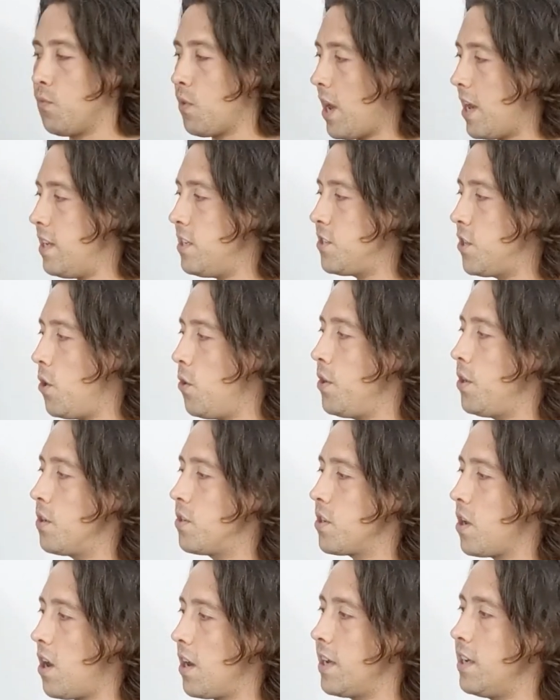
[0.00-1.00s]
Write as though you're
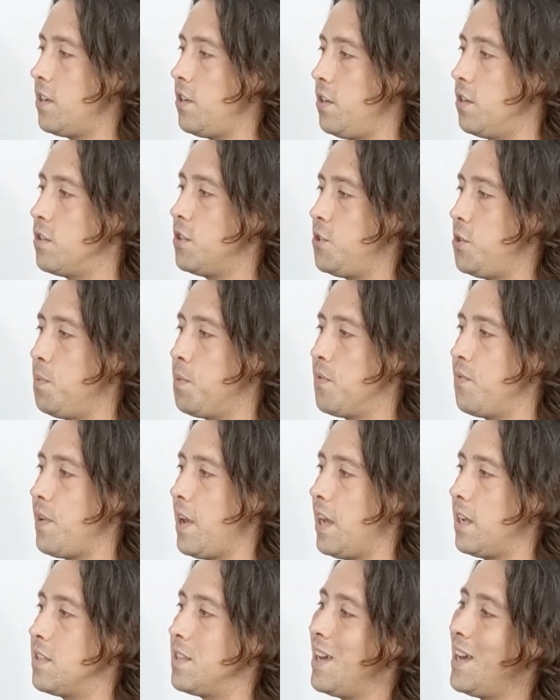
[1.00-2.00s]
talking to your super
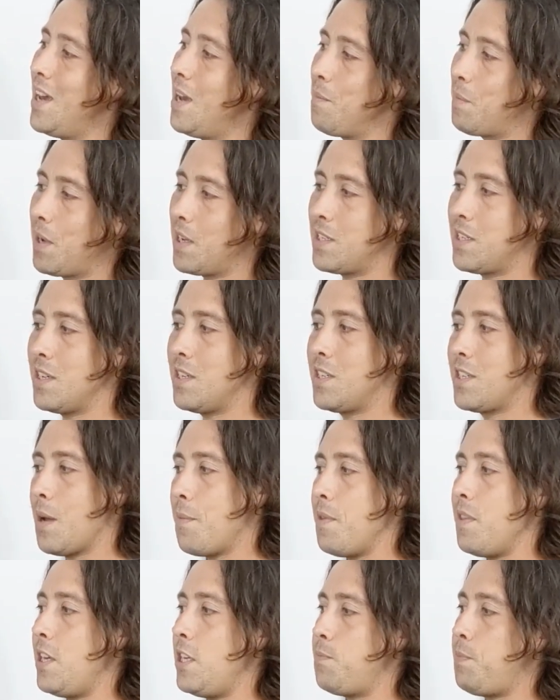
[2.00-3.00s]
fans, because
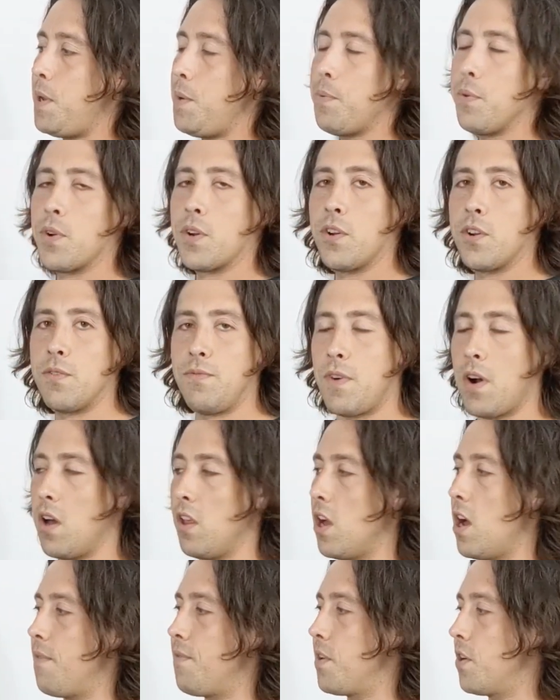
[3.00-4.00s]
some of these people are going to
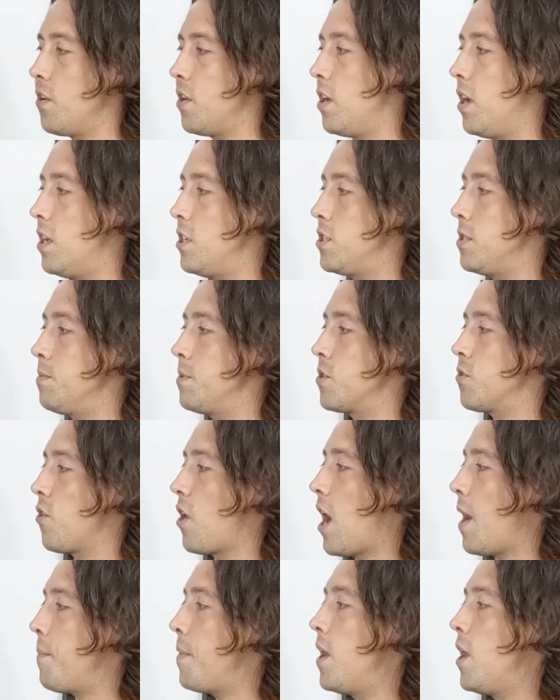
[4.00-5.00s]
fall off. They're going to
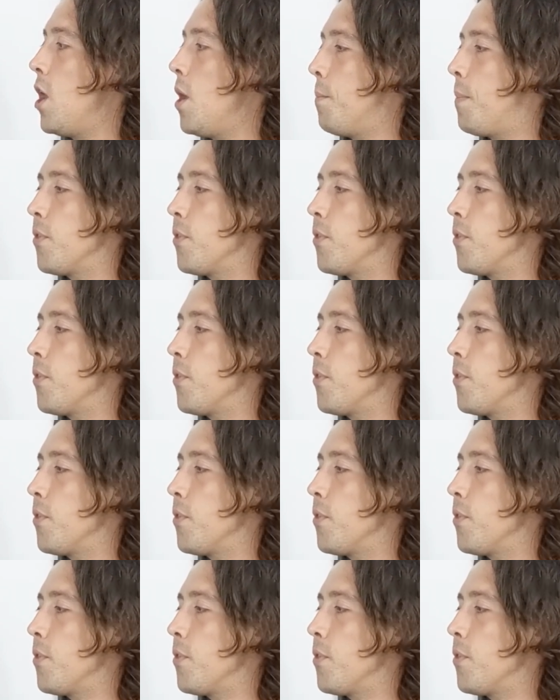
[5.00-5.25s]
unsubscribe.